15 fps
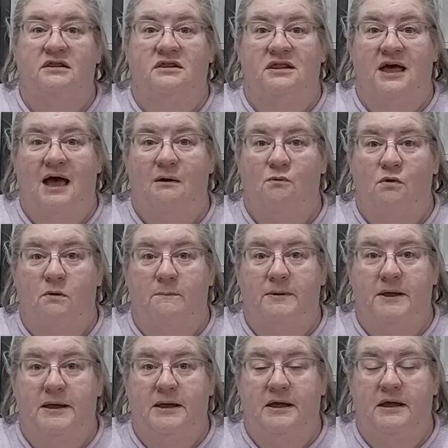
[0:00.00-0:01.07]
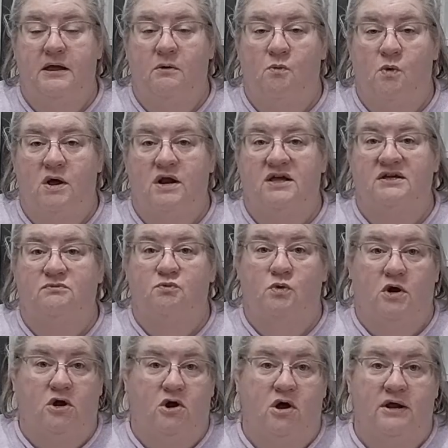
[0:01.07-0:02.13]
that will be what I
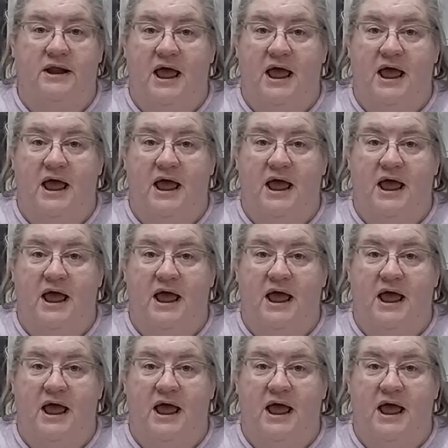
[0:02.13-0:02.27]
work on